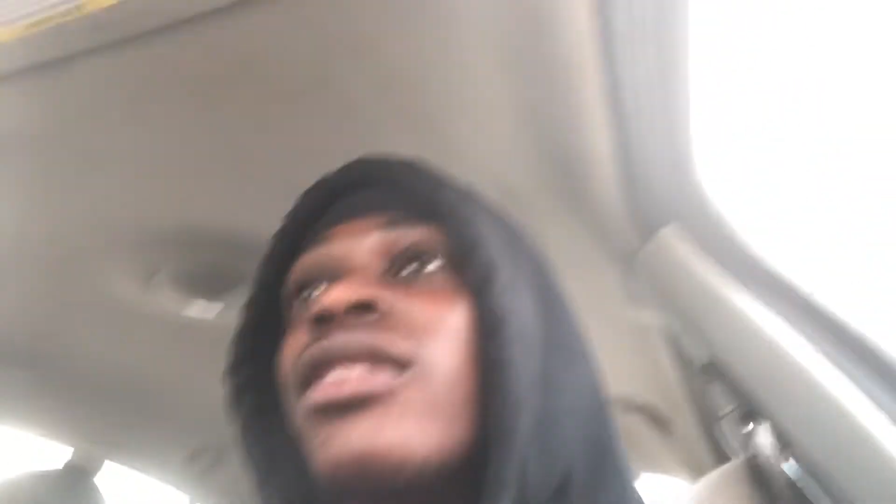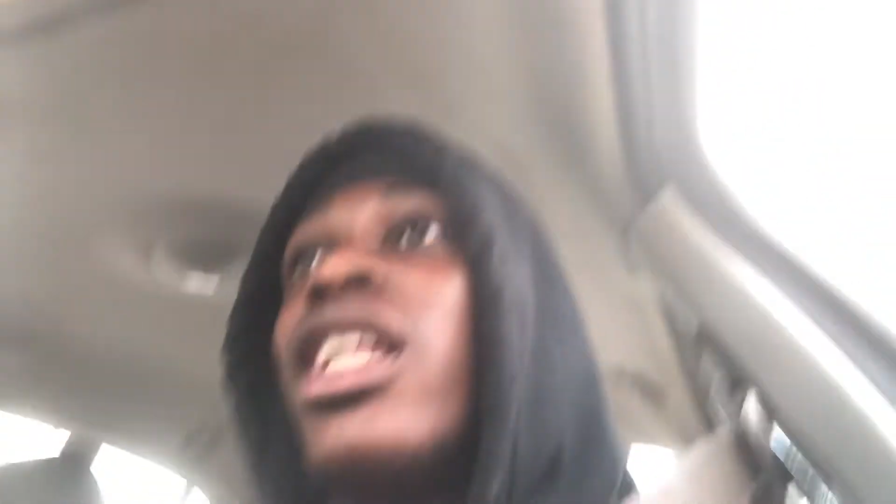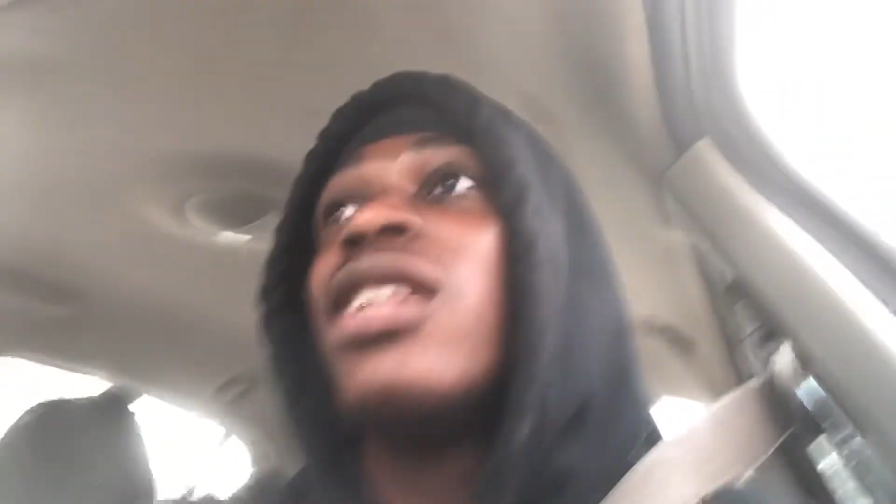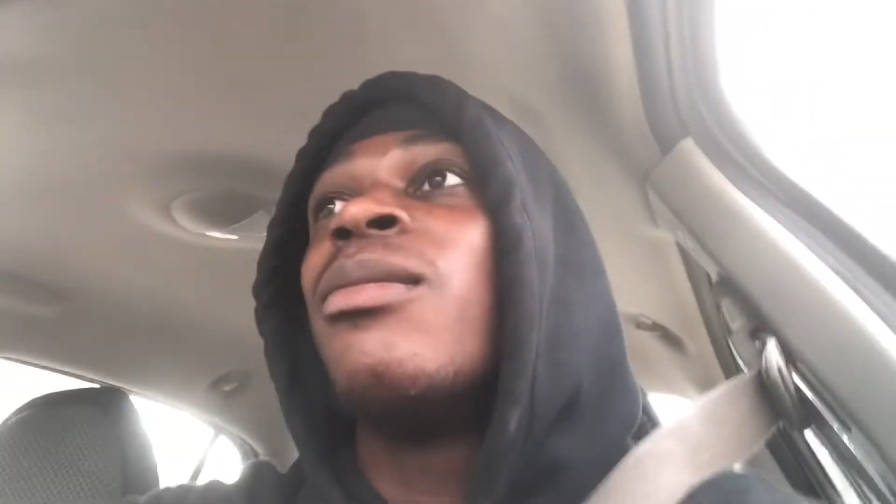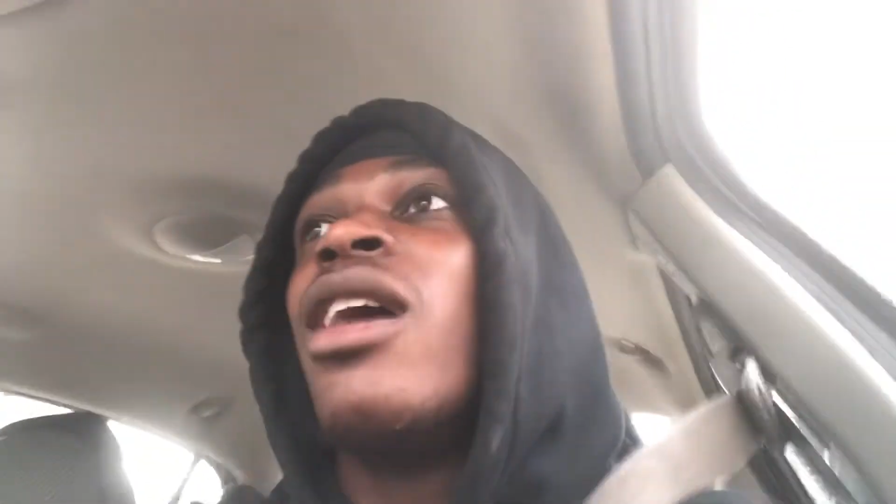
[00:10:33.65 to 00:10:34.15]

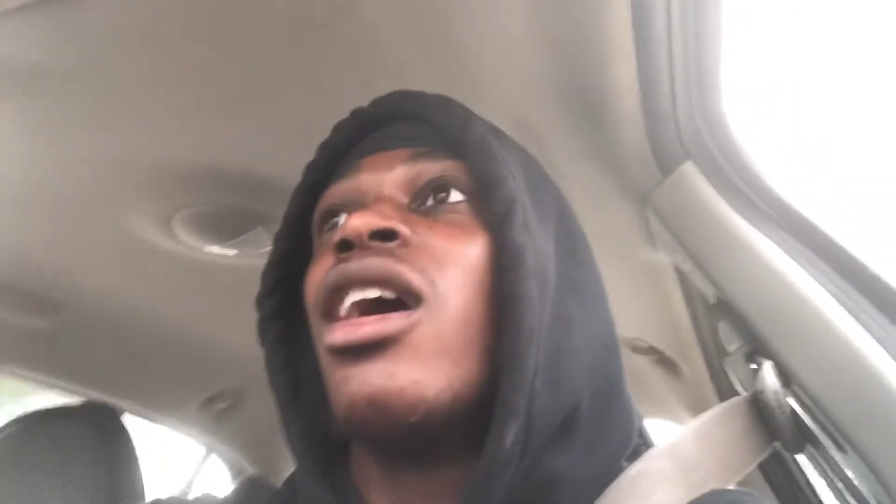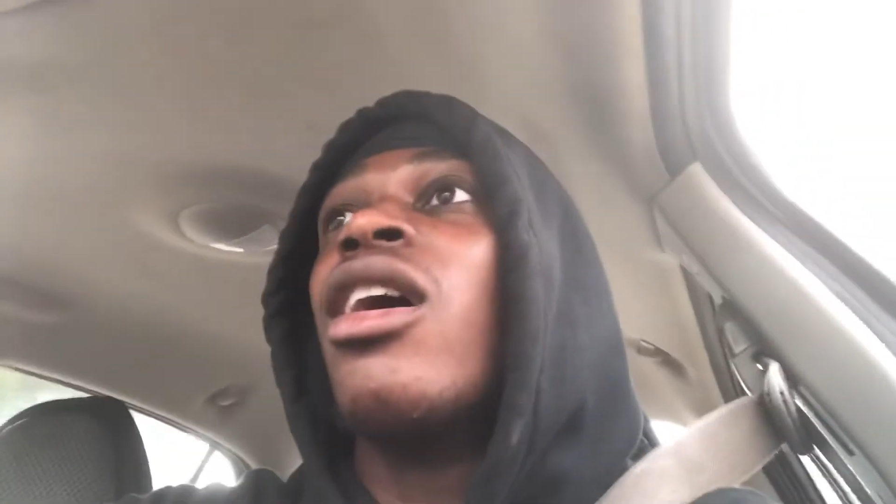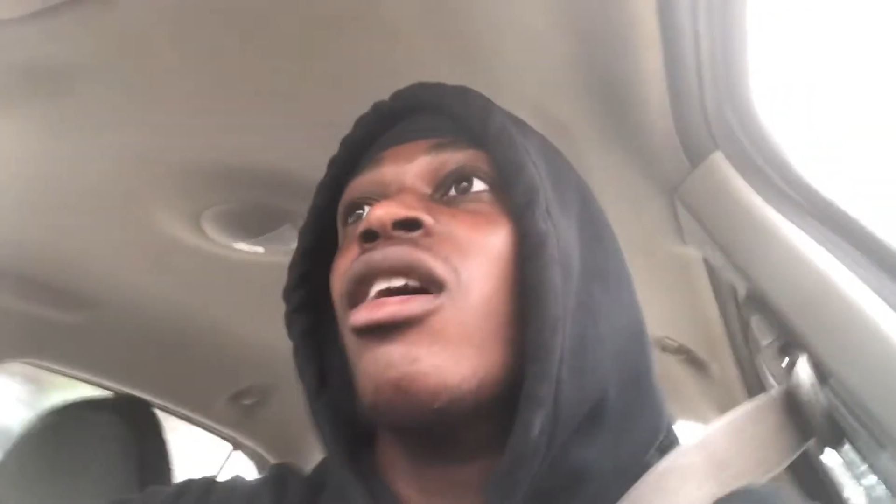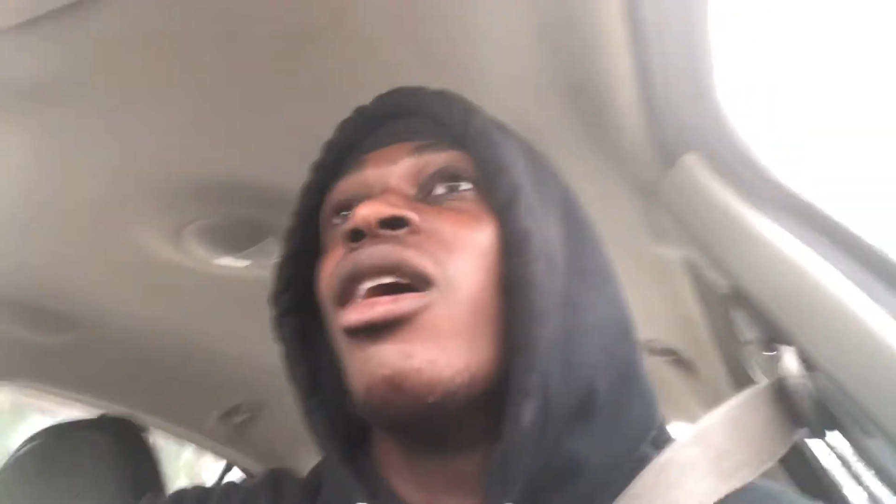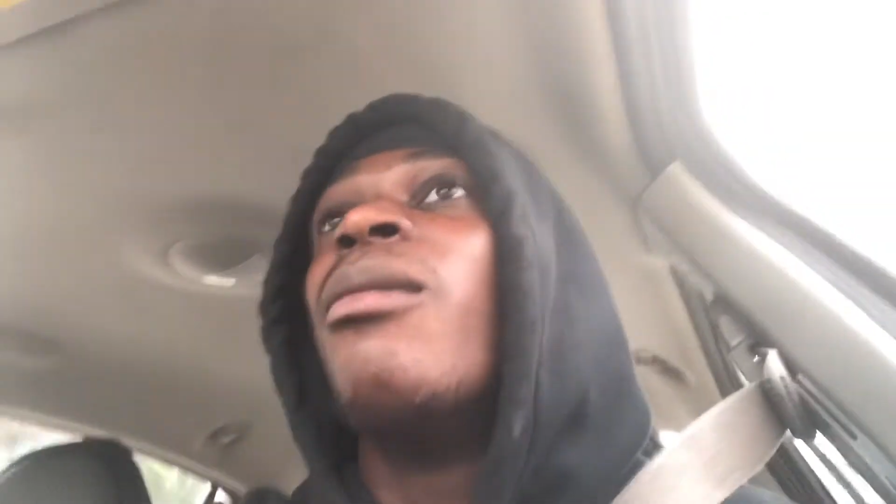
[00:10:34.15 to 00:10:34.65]
that's my
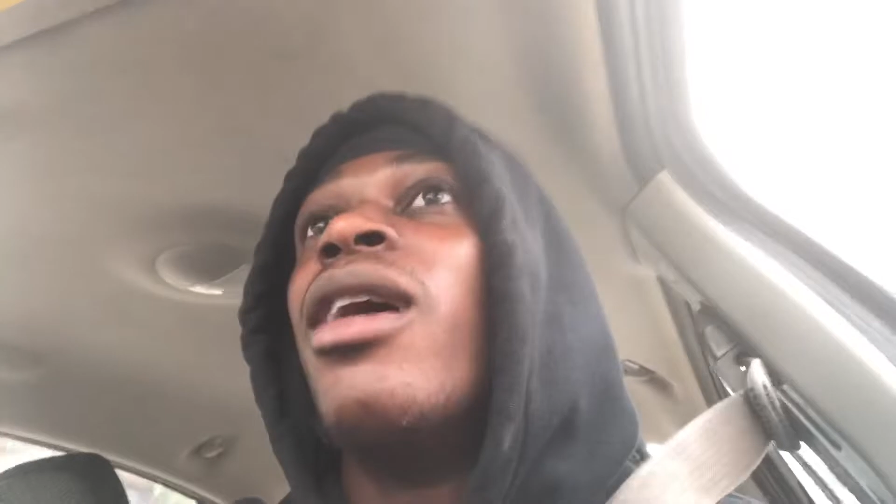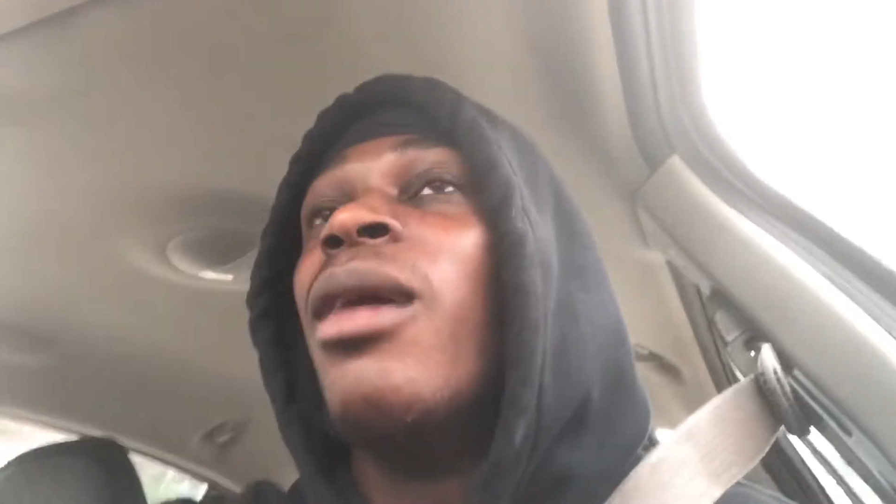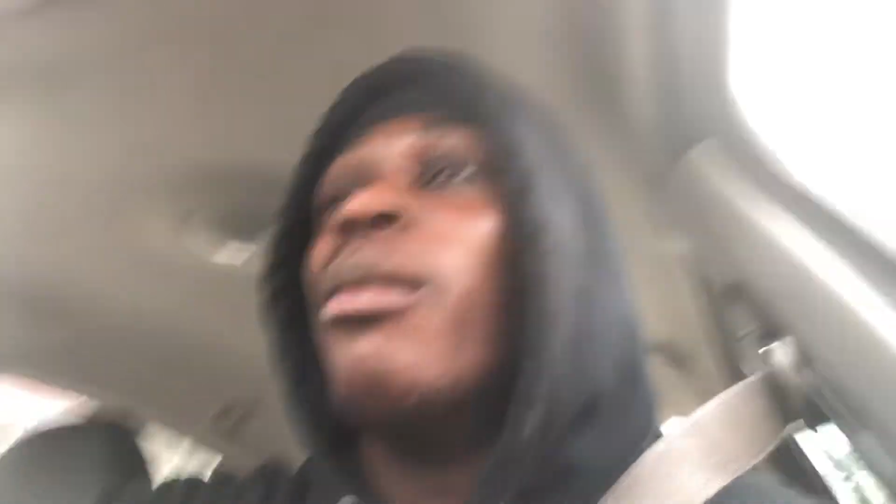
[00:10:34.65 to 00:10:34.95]
grandma,